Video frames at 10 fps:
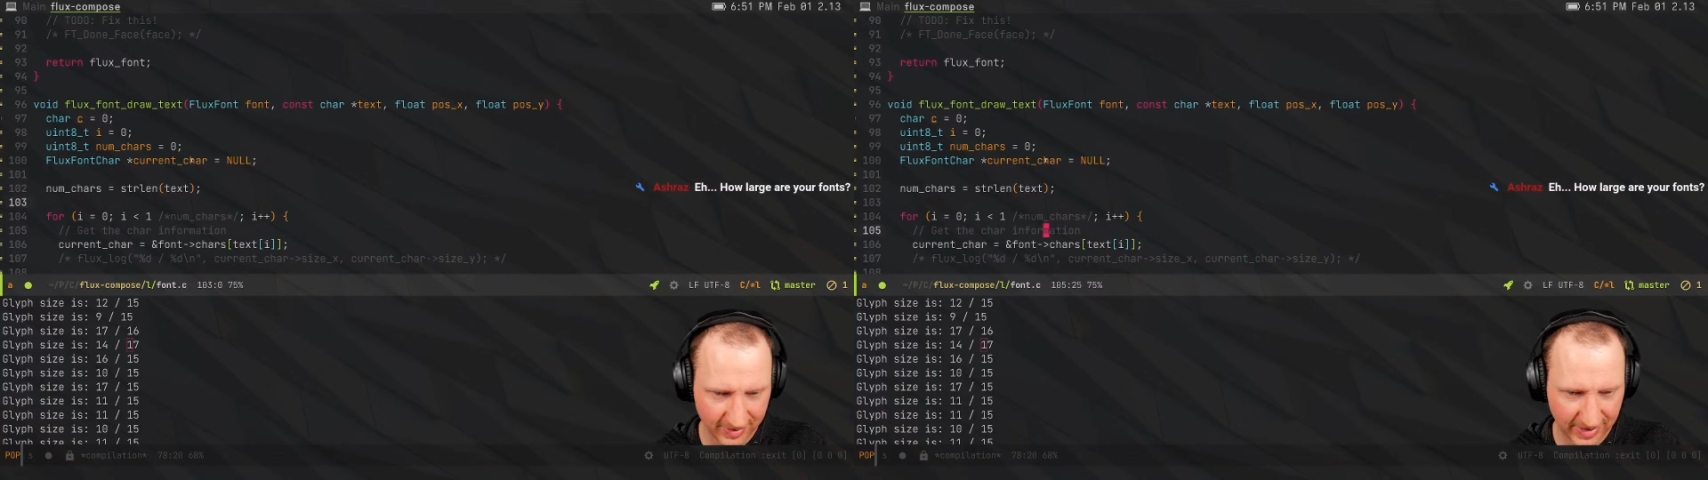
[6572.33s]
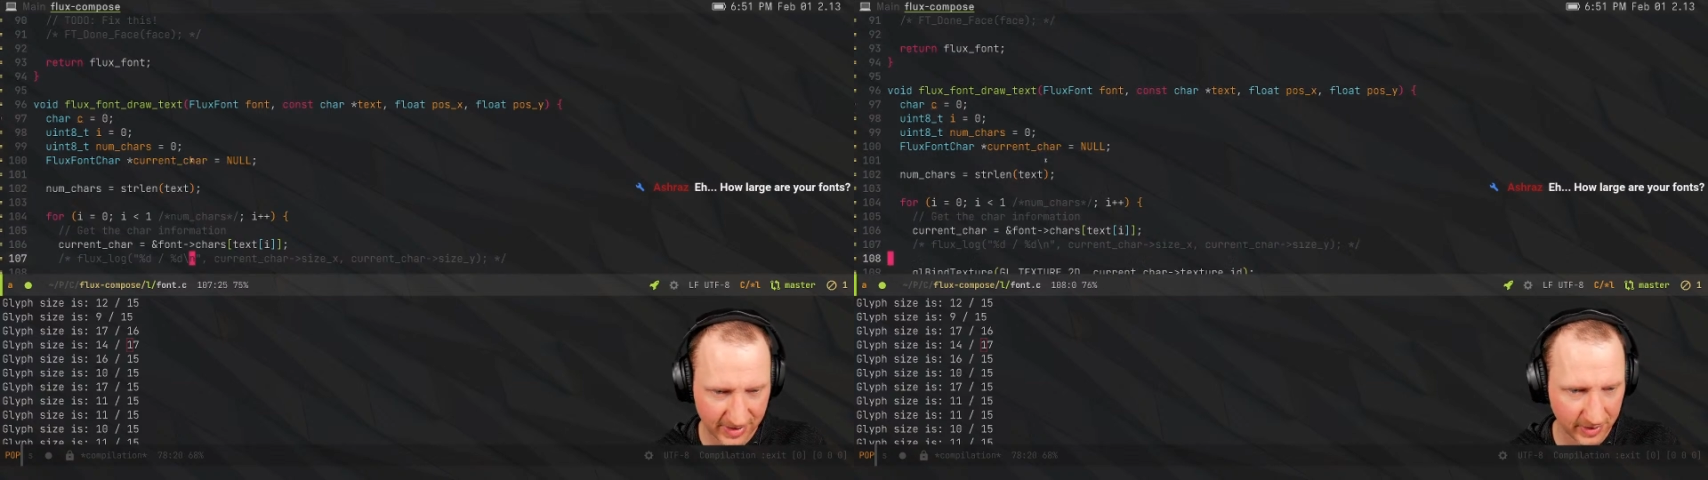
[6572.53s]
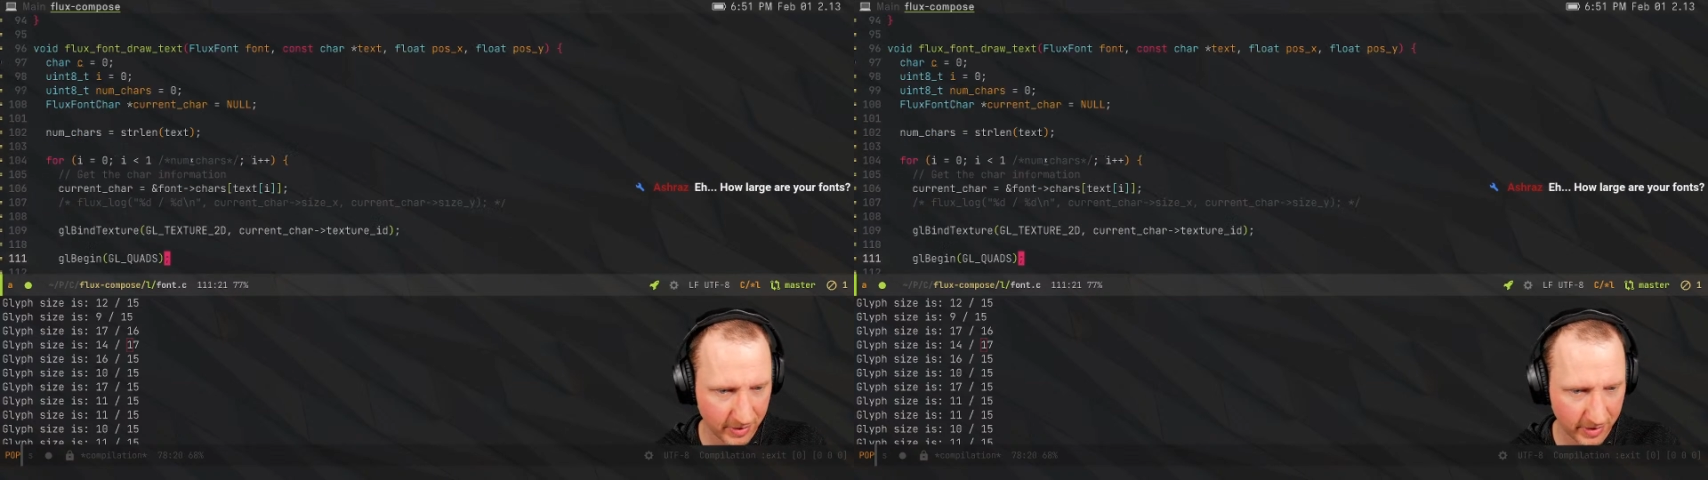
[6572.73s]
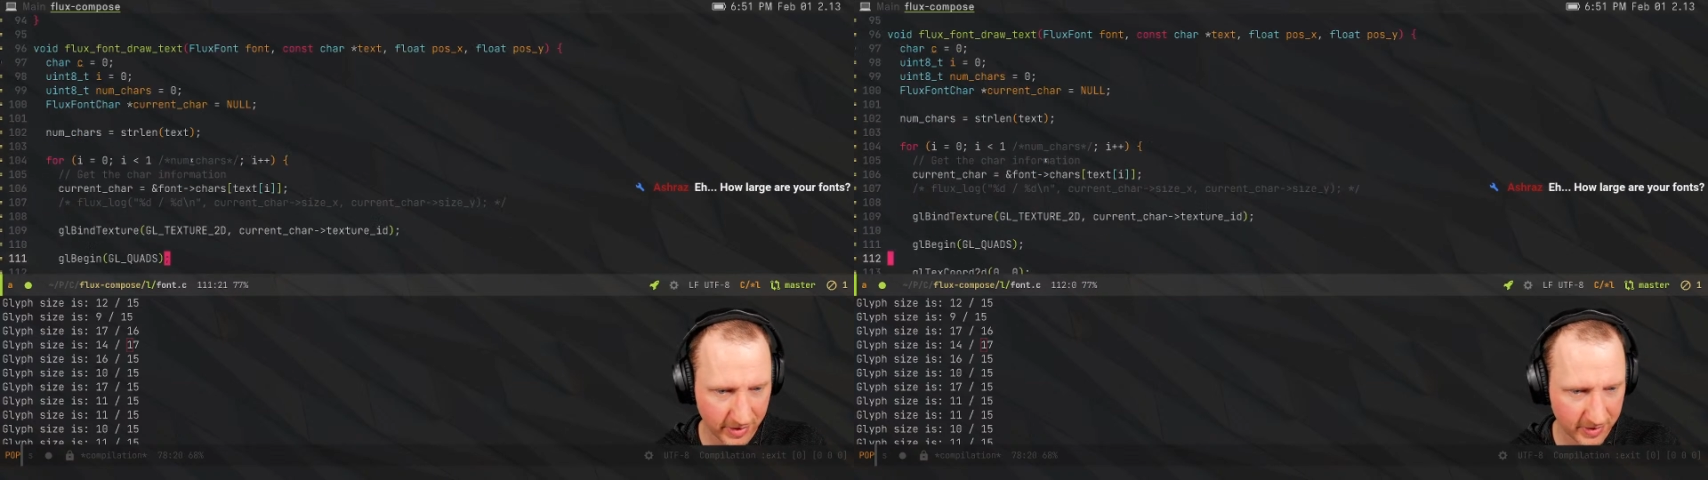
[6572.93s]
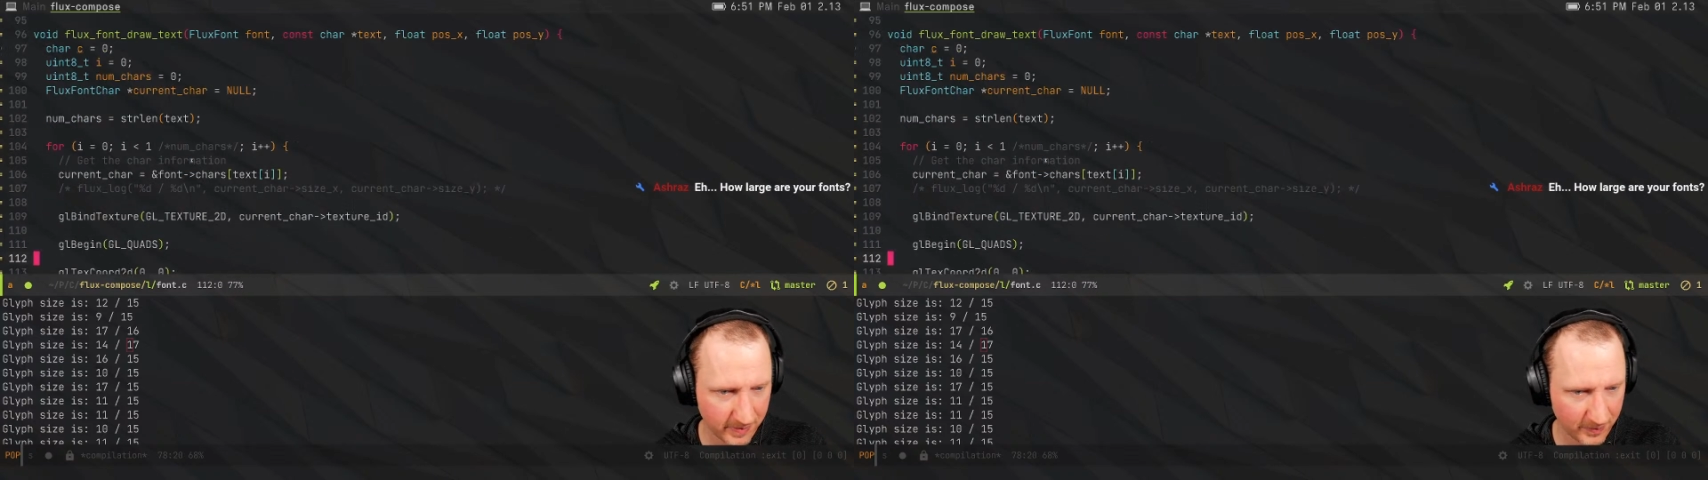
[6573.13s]
That's
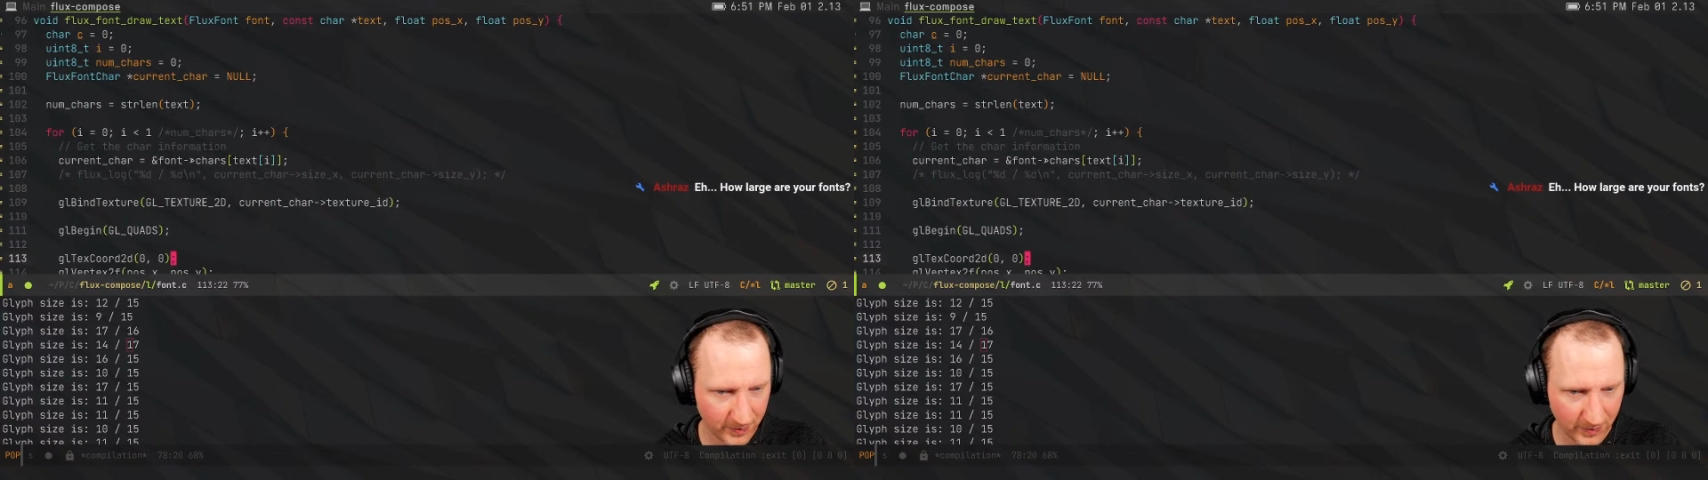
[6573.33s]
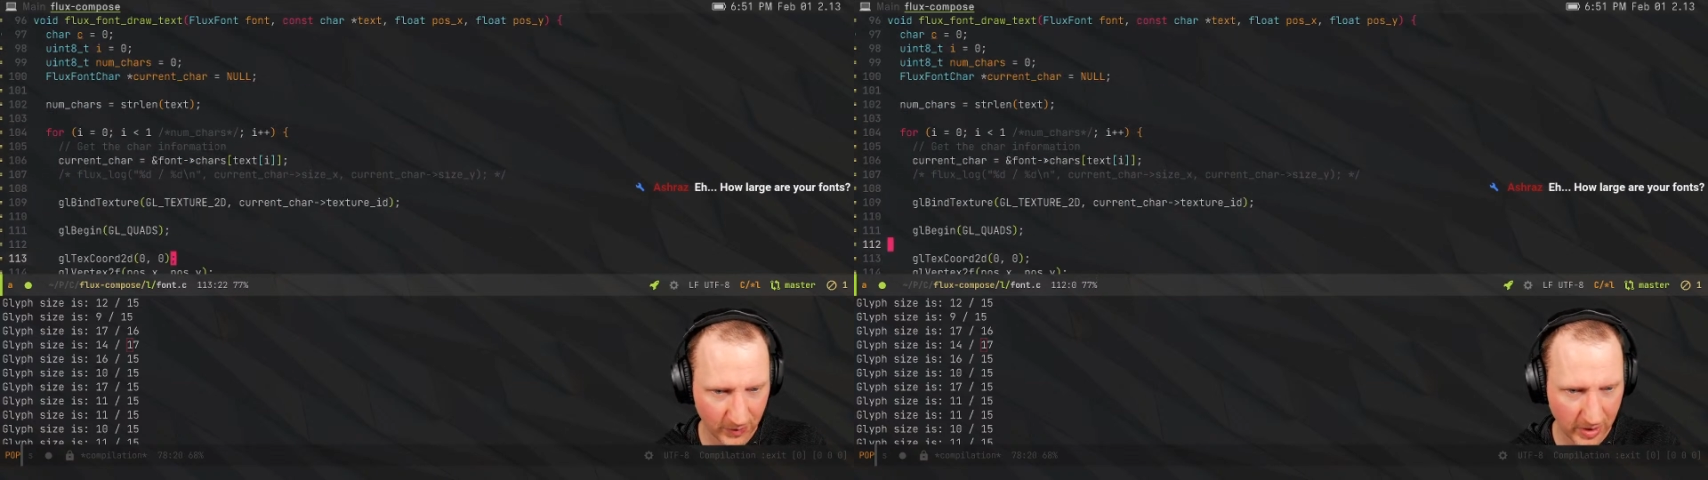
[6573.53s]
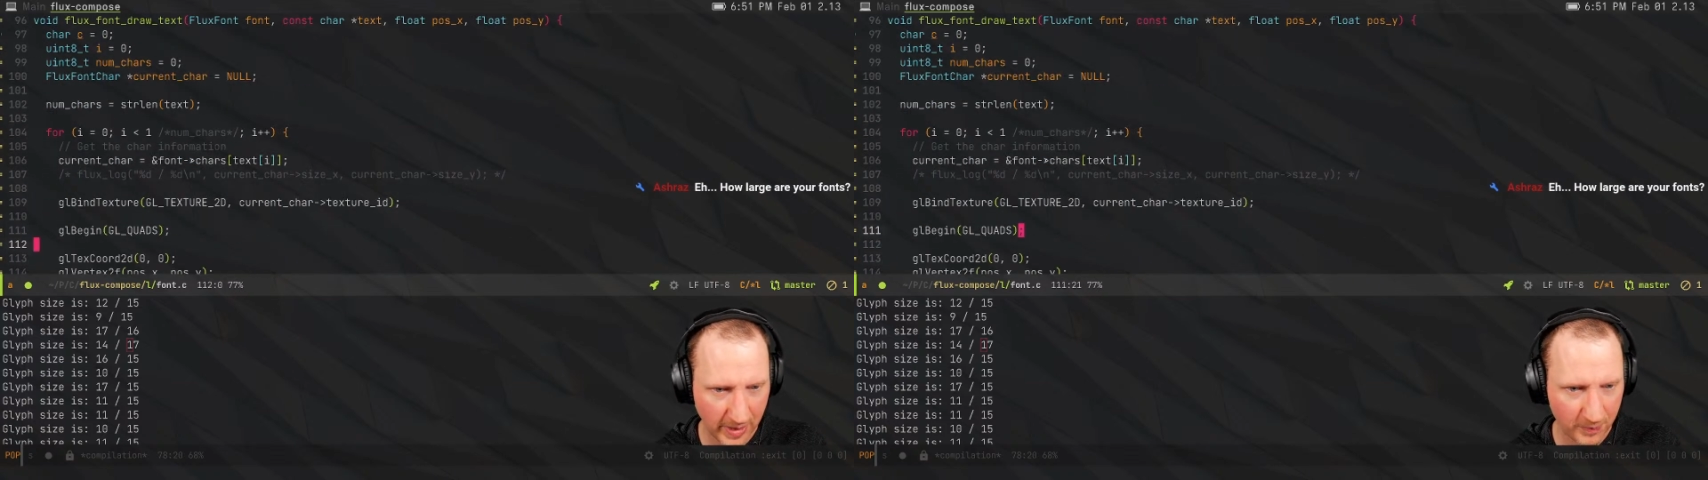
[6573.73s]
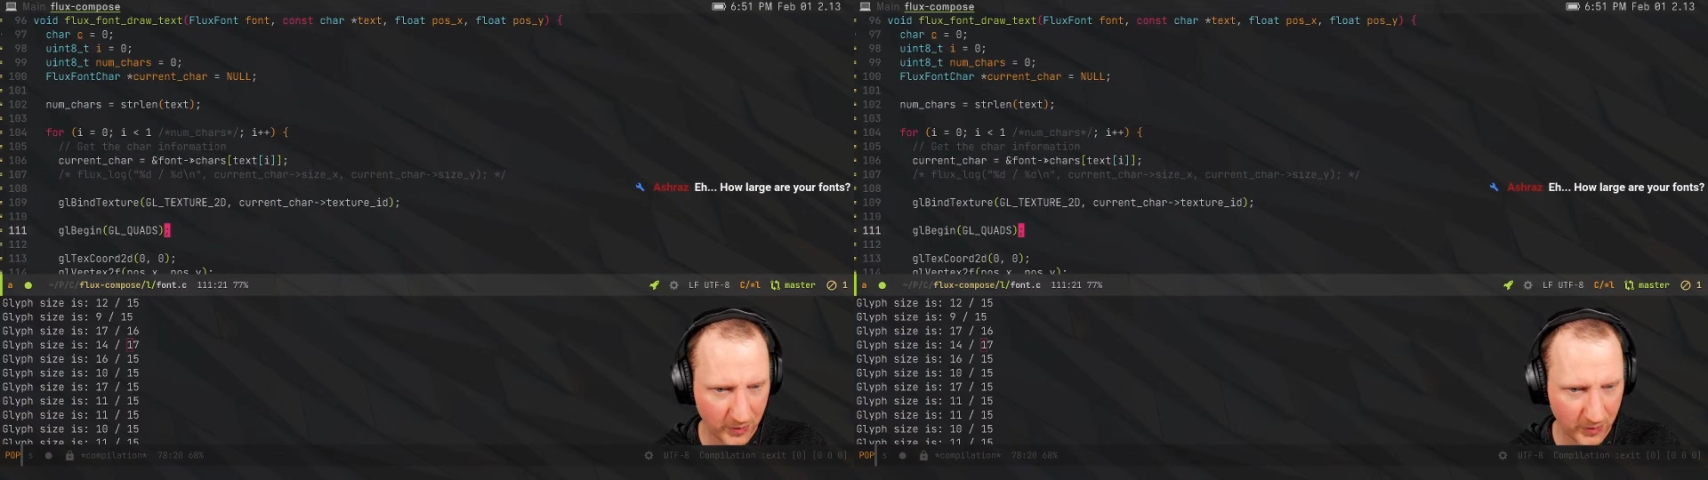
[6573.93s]
hilarious. Okay.